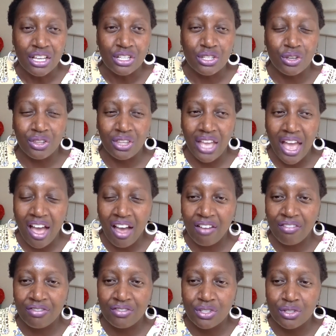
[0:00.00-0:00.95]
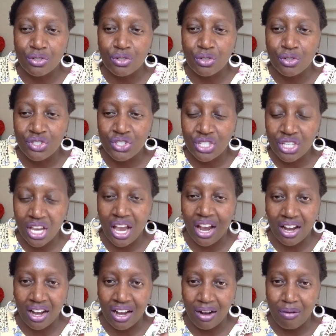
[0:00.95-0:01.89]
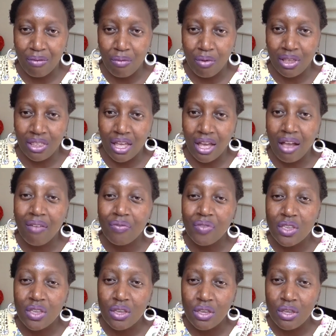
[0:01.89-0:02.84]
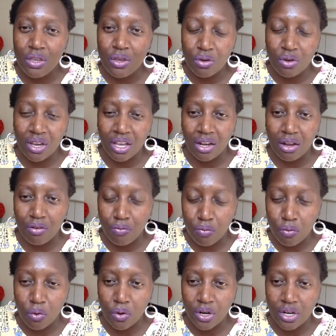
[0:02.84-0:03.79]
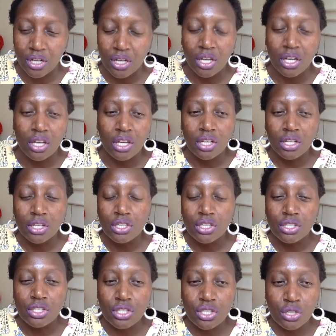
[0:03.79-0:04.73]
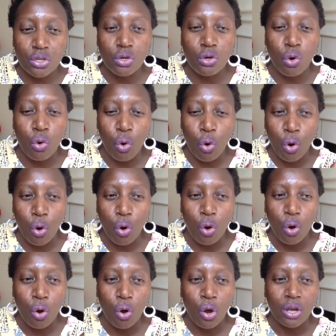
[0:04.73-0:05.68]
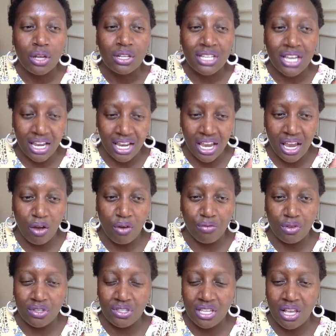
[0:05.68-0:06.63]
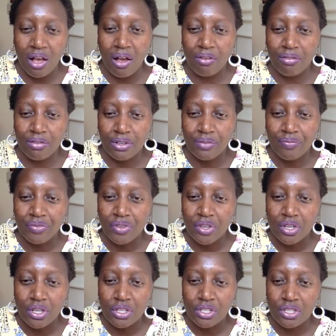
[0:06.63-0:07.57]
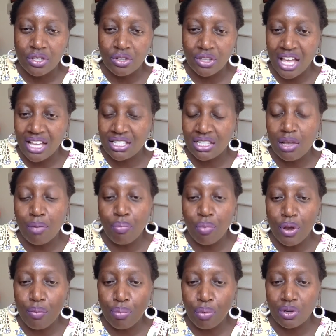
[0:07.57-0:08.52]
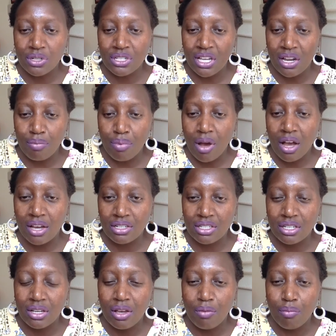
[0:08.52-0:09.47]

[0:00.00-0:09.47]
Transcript: So they have to check whether you can afford to take care of yourself. So that's the important part.